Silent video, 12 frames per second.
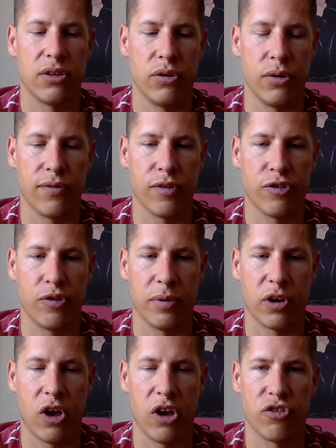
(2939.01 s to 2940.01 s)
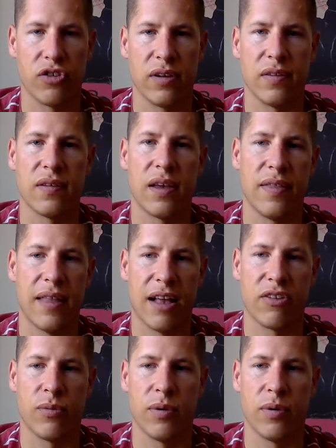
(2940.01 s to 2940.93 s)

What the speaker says: Universal precautions, and that's